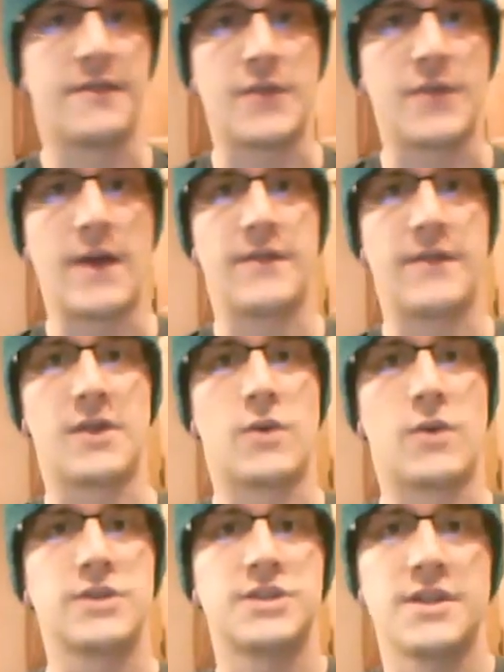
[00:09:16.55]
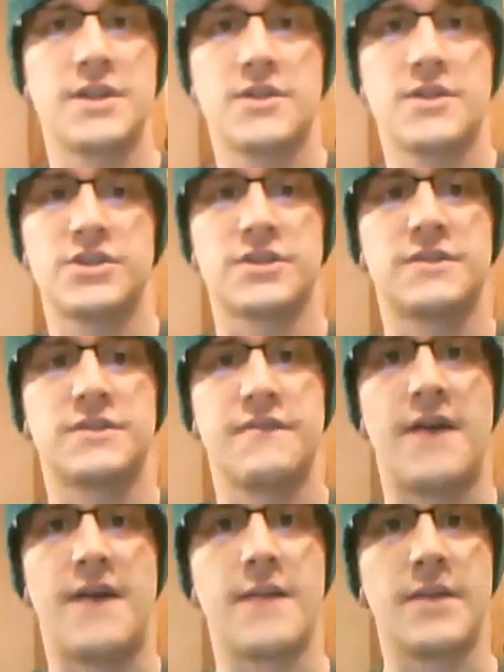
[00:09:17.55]
If you have any questions, just
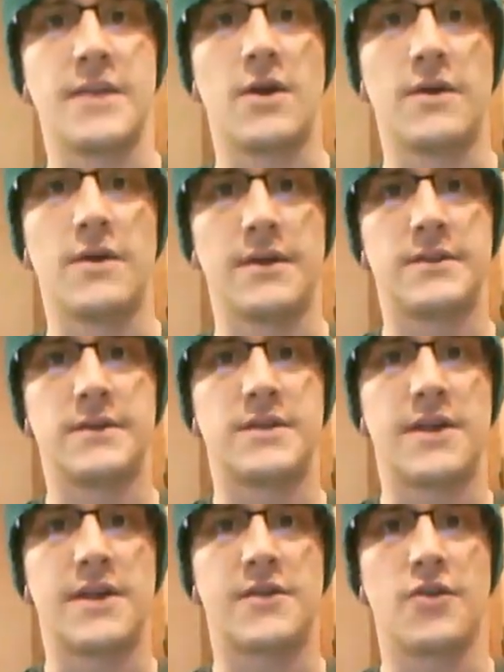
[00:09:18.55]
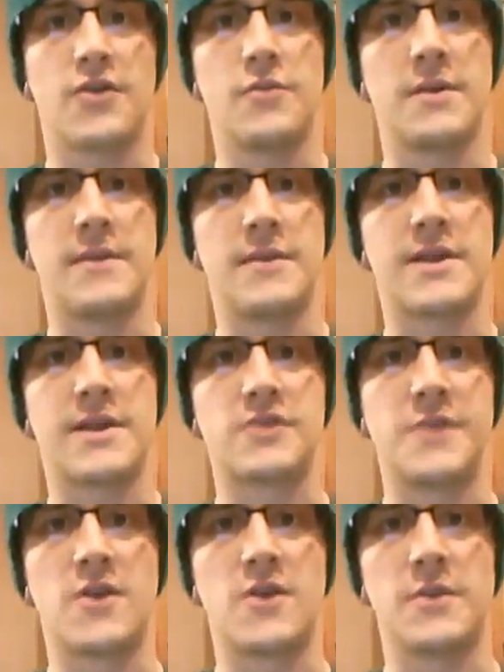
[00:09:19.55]
find me on the test group and
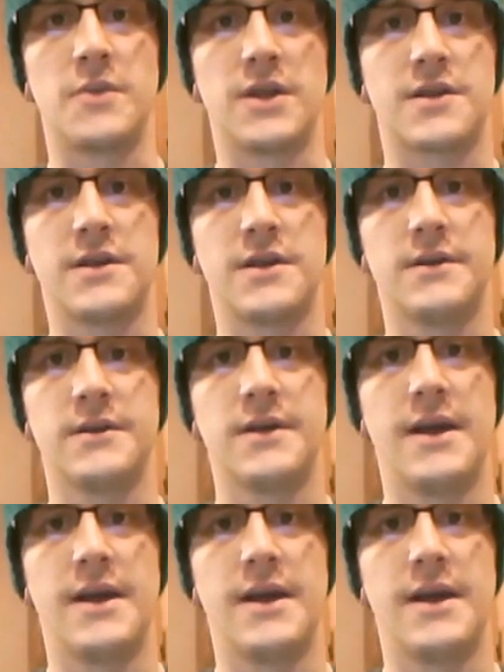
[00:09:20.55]
message me or Melissa.